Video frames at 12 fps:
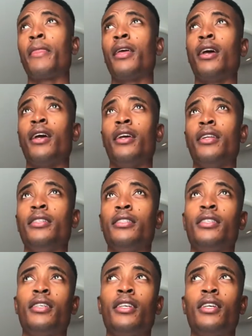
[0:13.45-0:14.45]

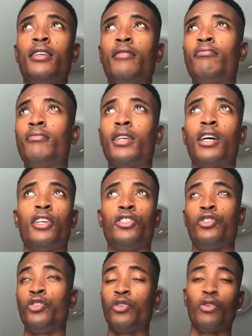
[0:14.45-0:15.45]
and
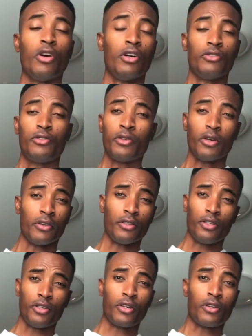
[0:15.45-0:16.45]
as you go on throughout
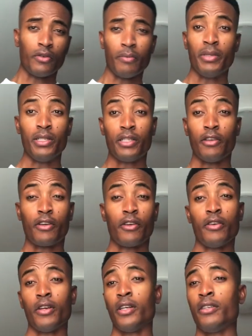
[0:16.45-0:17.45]
your career, military
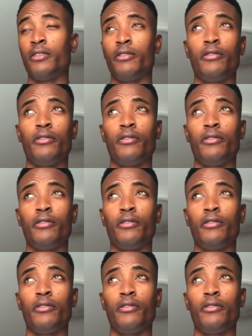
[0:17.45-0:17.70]
career,